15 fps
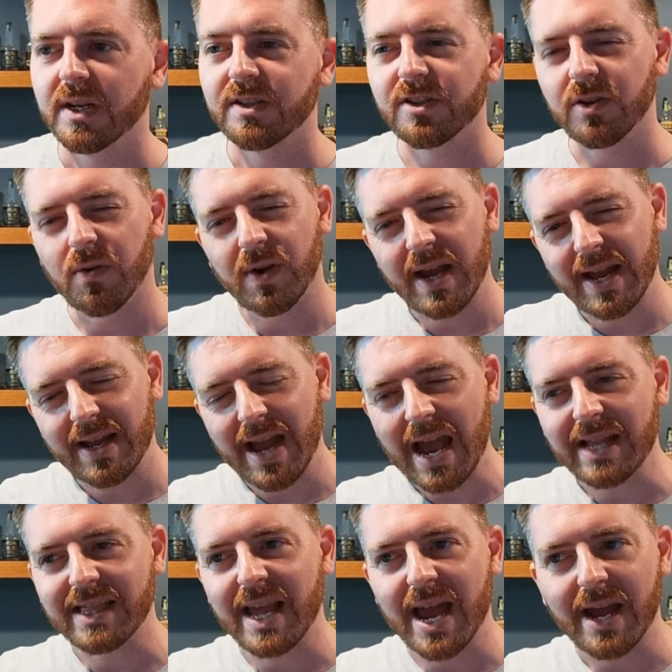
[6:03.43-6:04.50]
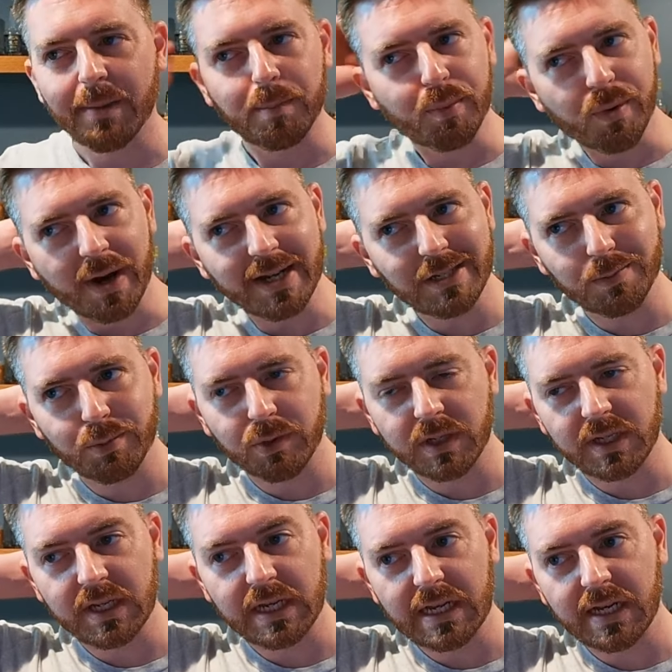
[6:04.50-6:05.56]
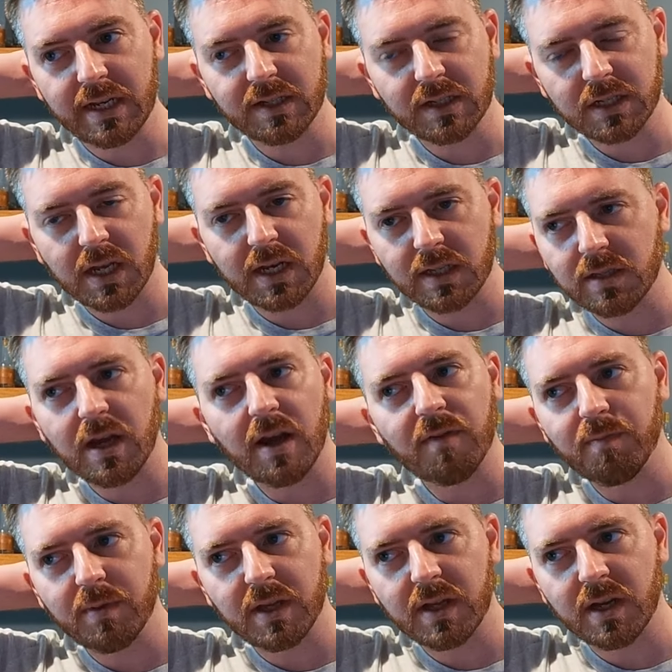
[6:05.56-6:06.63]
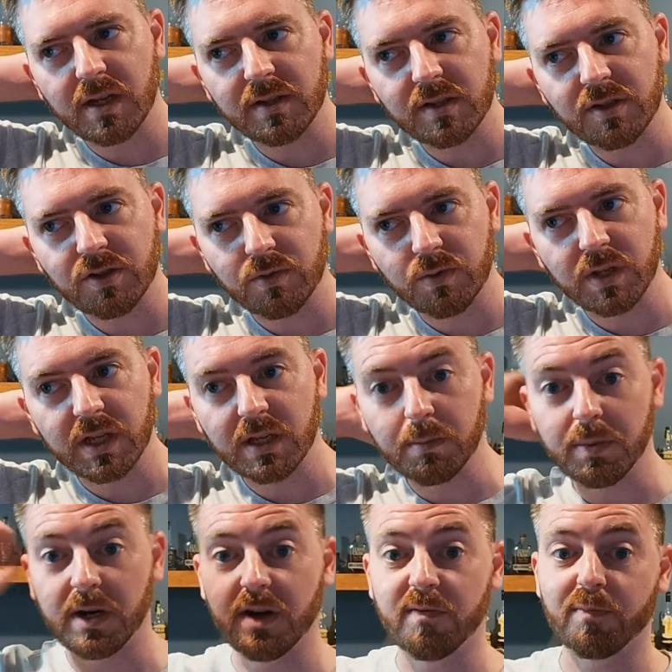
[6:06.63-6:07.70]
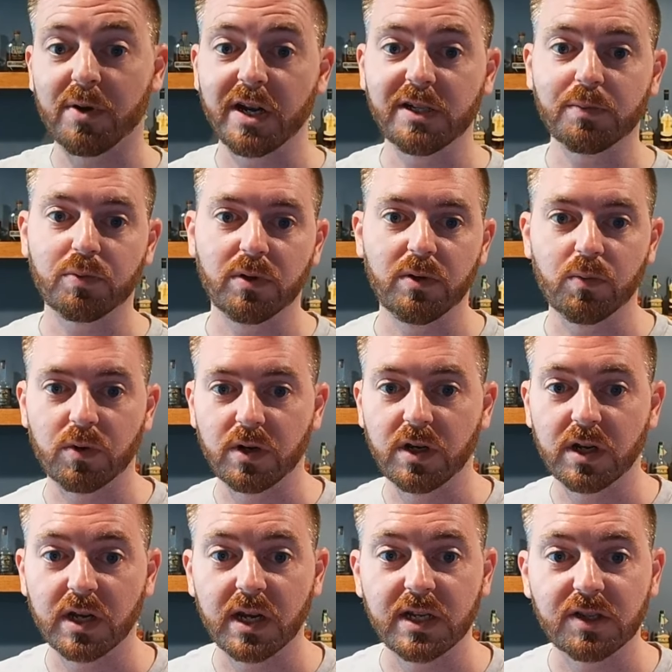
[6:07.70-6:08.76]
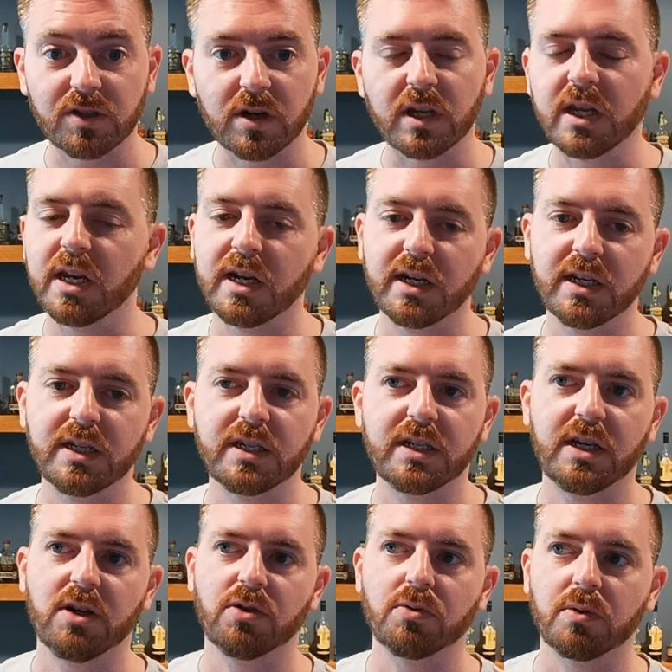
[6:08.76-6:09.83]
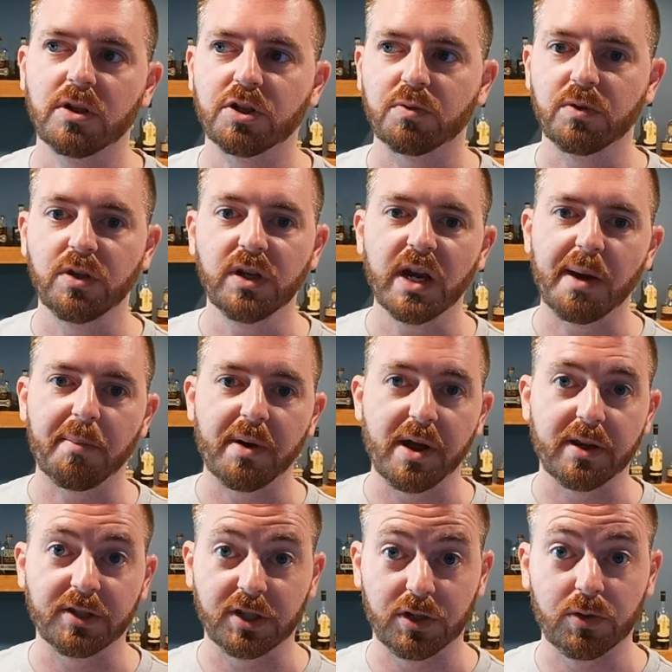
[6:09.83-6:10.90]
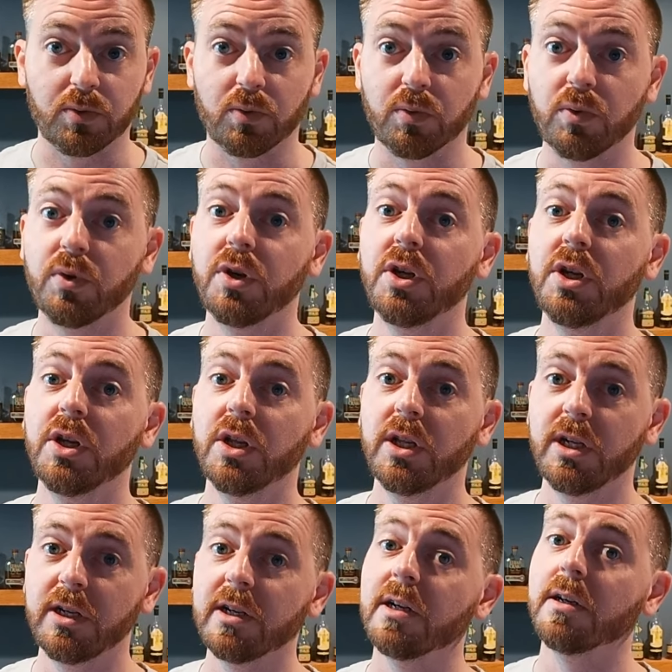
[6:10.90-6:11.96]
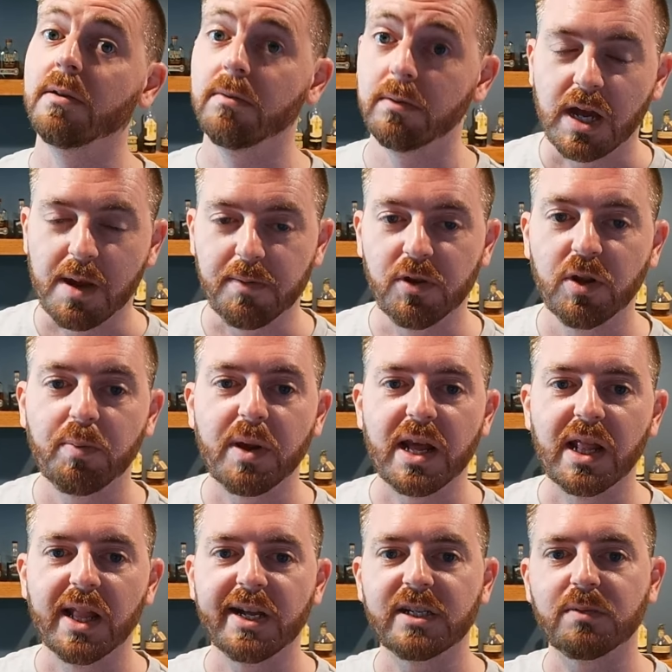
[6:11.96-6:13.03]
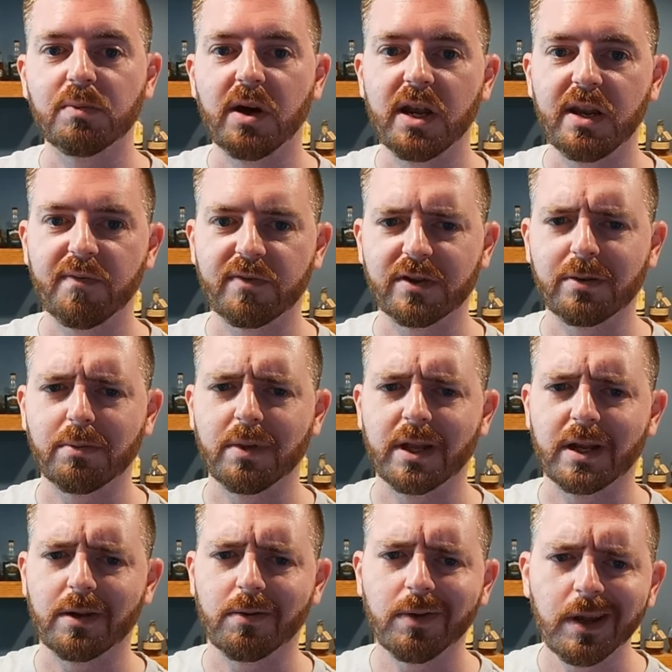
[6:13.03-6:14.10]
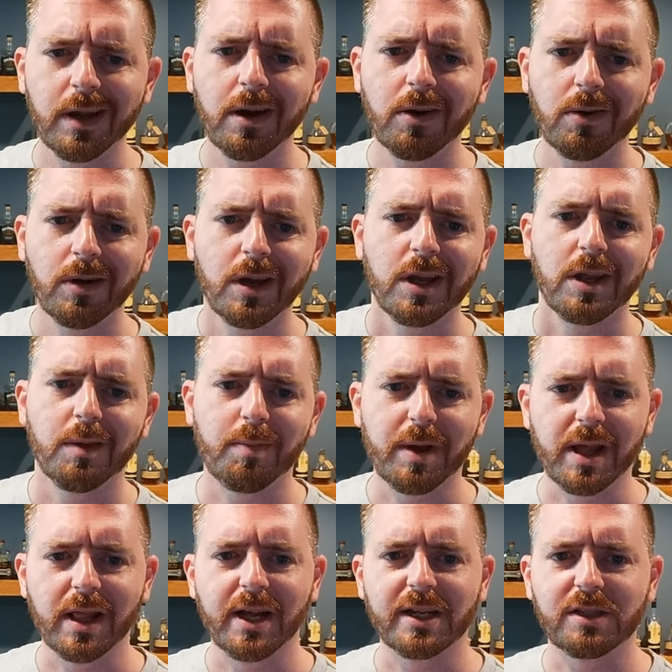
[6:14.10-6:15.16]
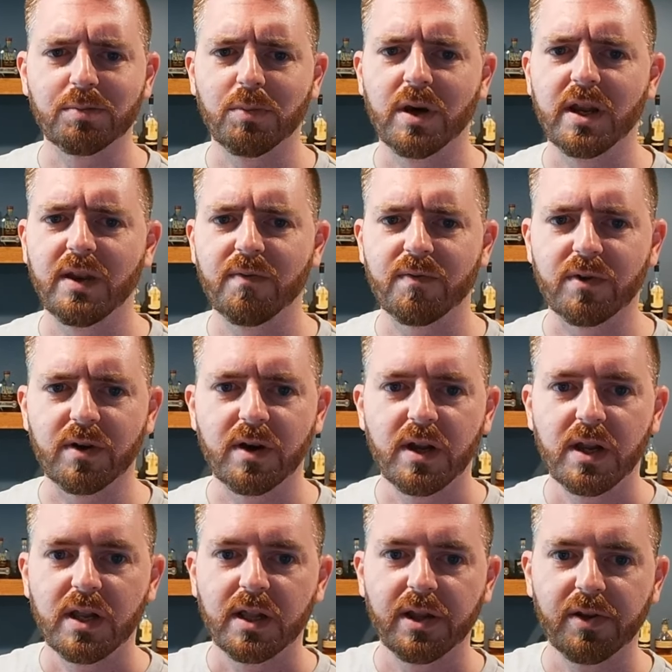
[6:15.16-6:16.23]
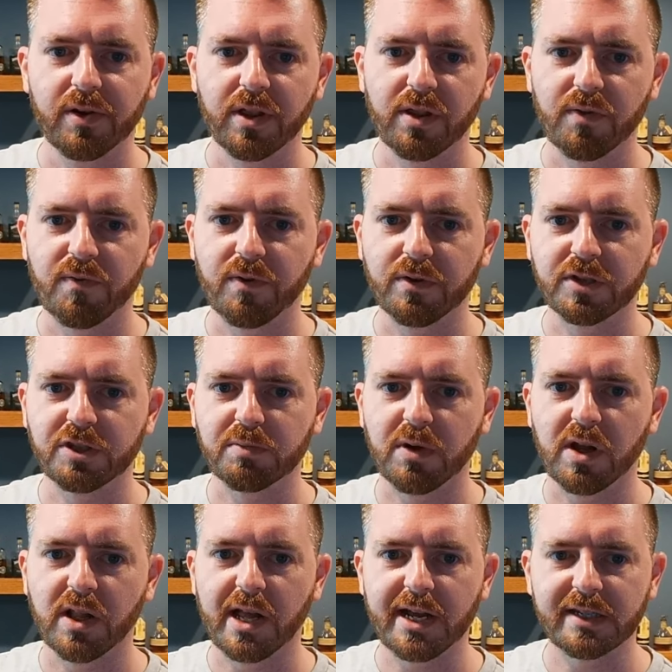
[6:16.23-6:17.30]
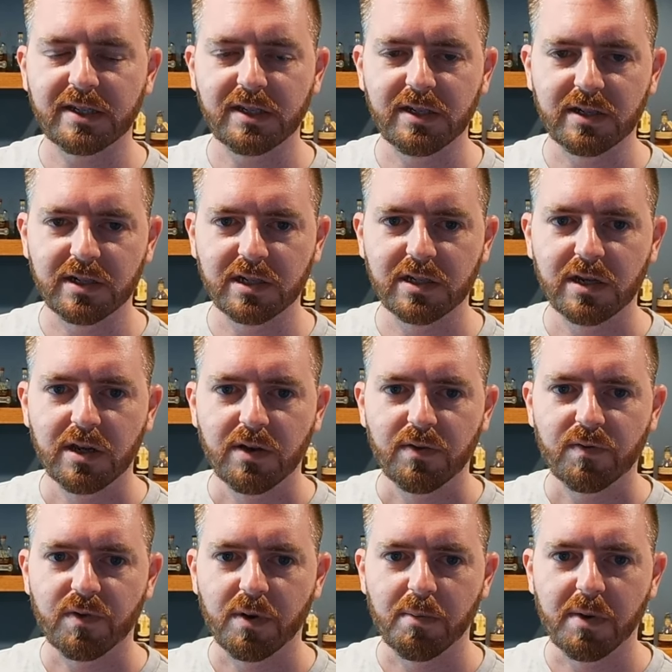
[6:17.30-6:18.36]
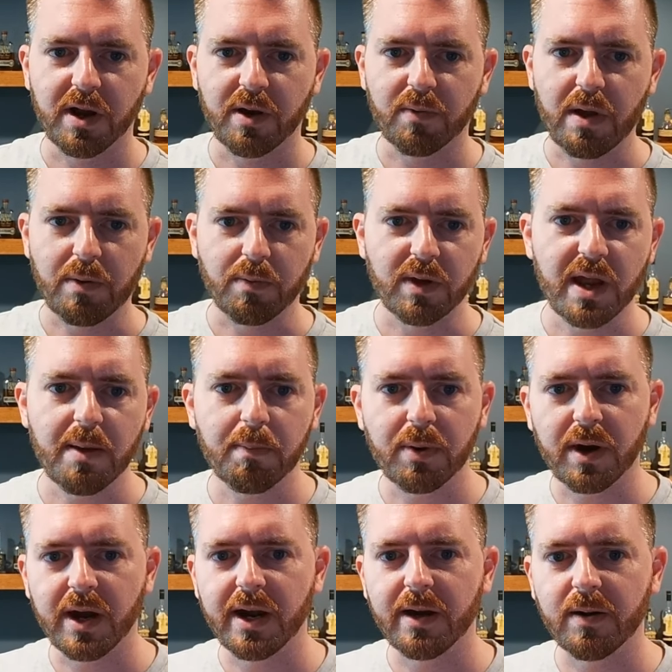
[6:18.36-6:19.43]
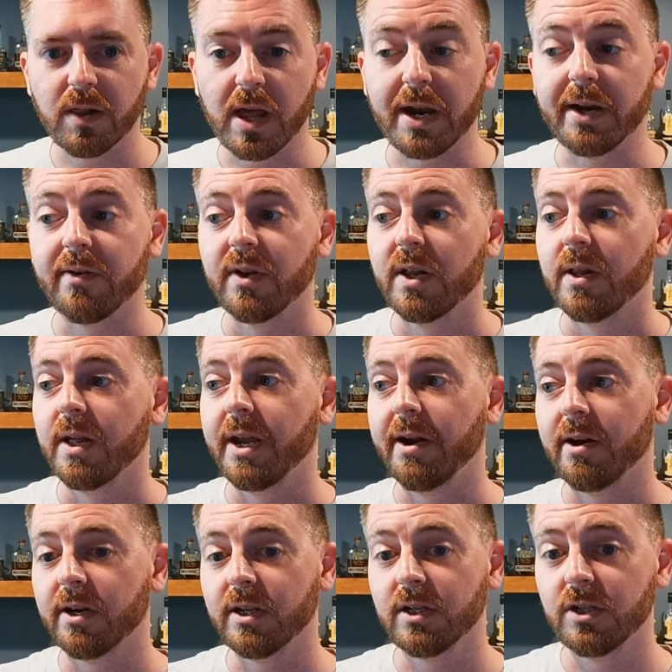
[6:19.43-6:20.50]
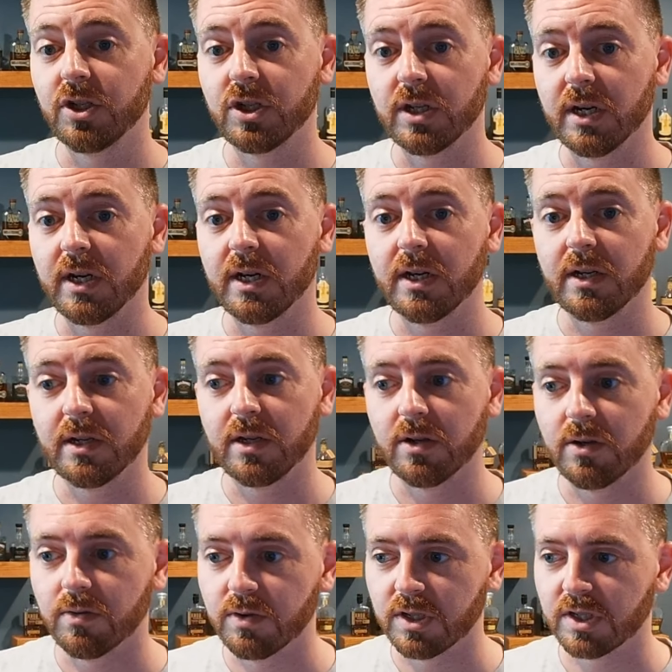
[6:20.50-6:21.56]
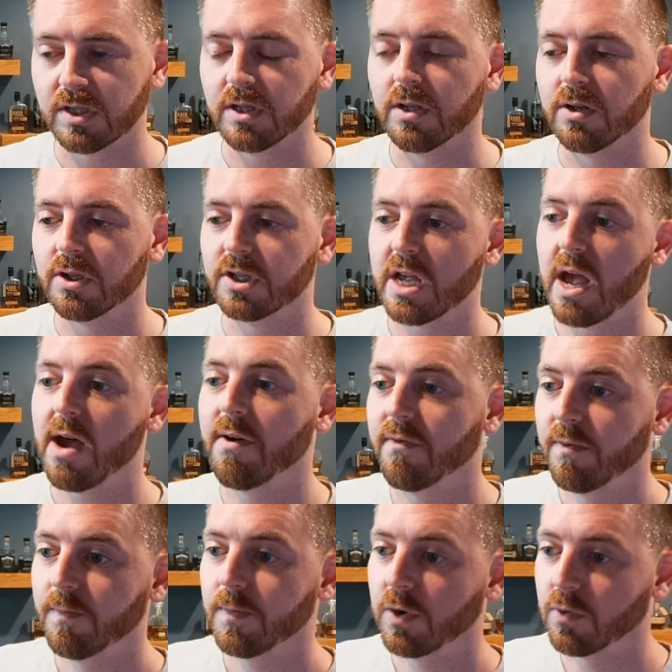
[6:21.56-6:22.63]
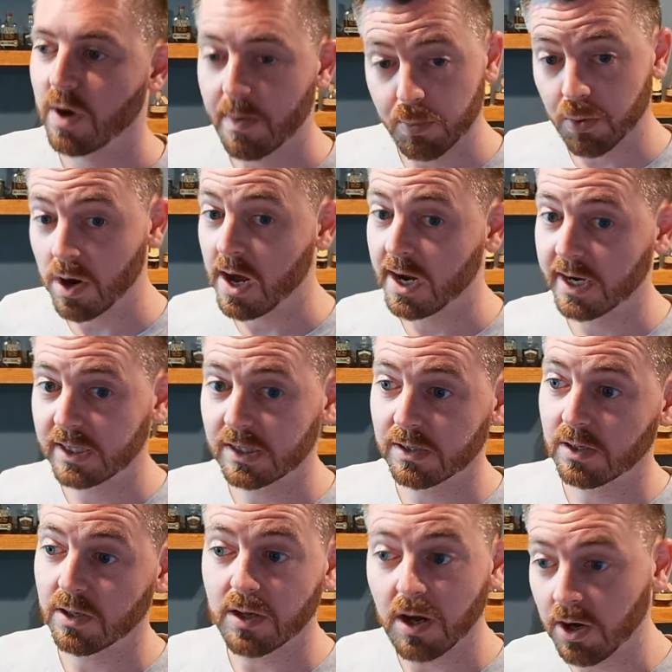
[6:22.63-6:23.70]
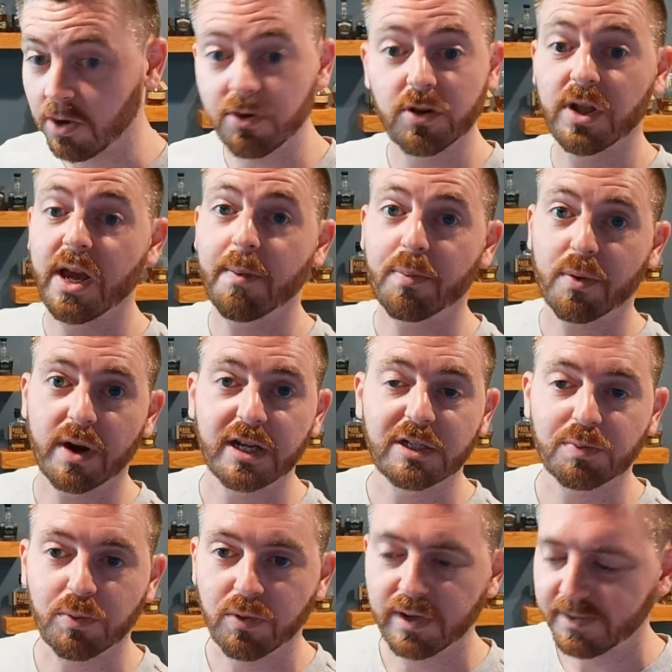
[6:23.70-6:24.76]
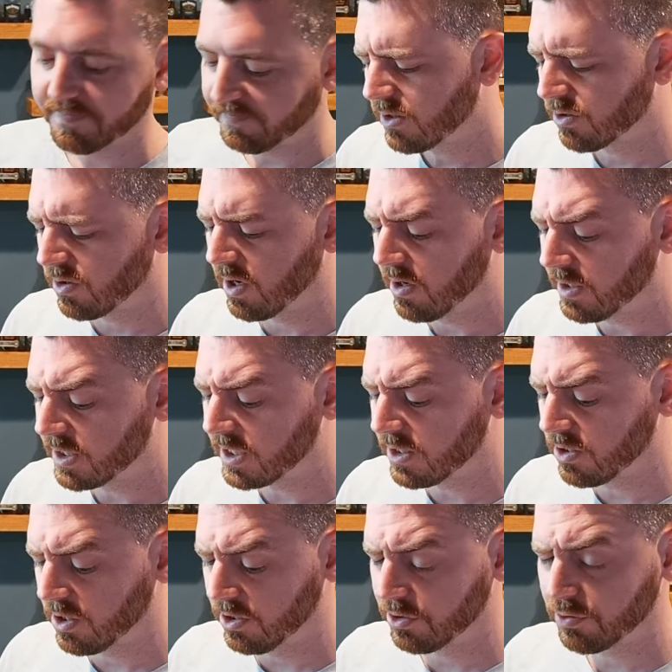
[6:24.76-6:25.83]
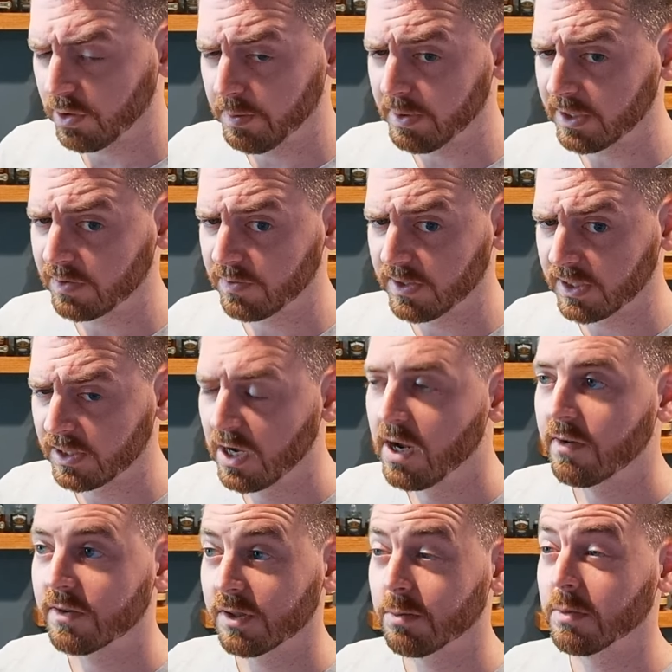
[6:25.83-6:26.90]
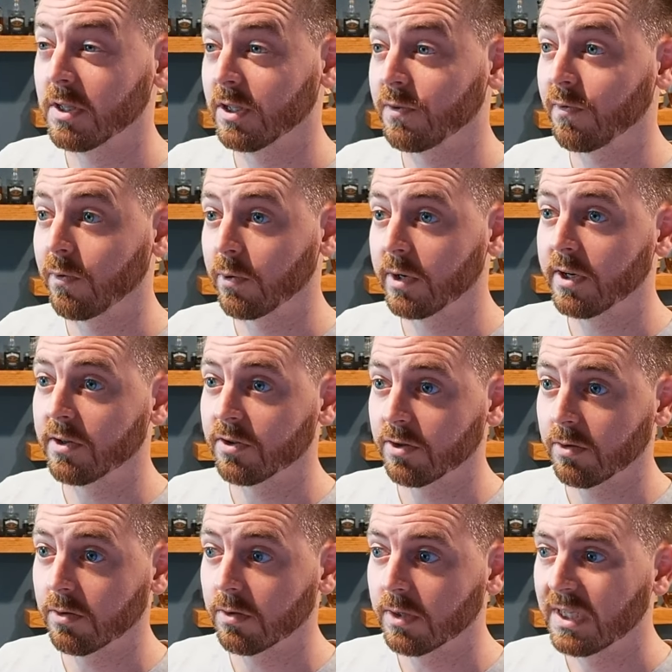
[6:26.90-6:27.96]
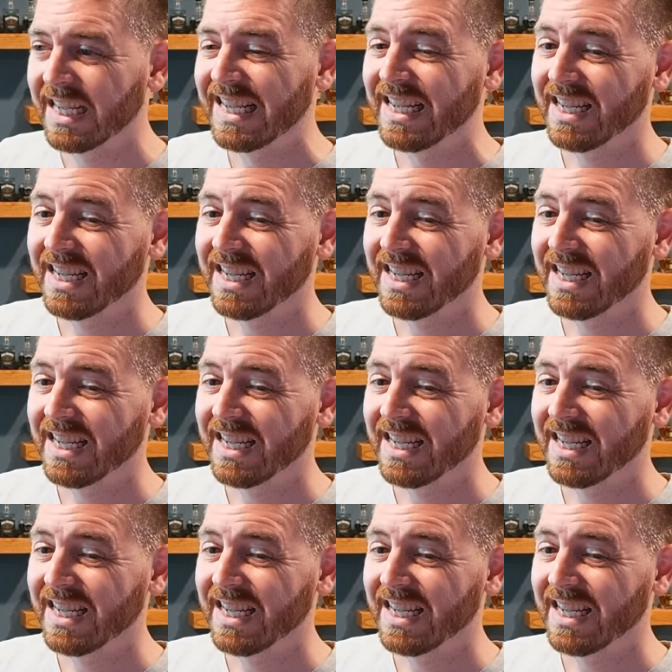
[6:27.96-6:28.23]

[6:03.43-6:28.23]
So at that price point, it is kind of tough because it's a really competitive price point where you're going to start getting into territories where you got bottles that are really good. I mean, you pay less money for something like a Rio, you pay less money for literally the full small lot series from uh, Redwood Empire. A lot of heritage, uh, you know, distillers have great products under that price point. So 110 to 120 bucks for this for something that's four years old.